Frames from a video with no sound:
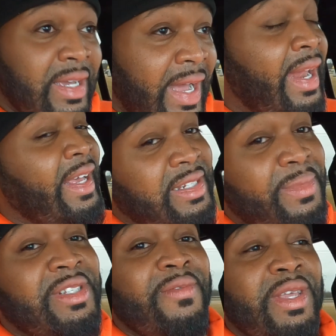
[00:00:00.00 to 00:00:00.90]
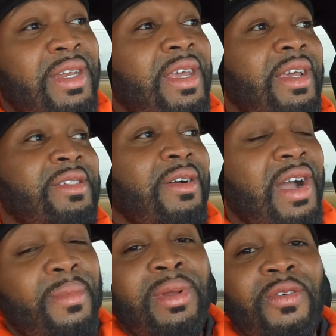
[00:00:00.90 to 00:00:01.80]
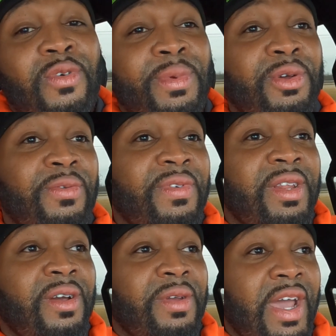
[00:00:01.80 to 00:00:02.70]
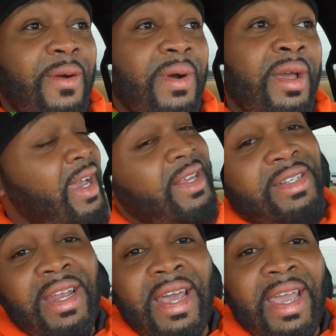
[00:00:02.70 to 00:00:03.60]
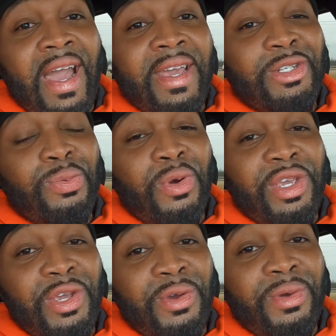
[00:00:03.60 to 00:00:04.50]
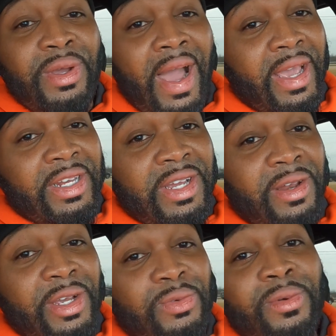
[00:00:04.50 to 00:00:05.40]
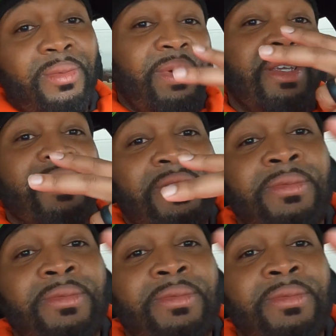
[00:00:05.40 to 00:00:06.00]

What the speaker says: I like some of the stuff they did. So comment below if you want me to do a video on that one. Yeah, that's all I got. It's your boy Q. I'll catch y'all next one. Peace.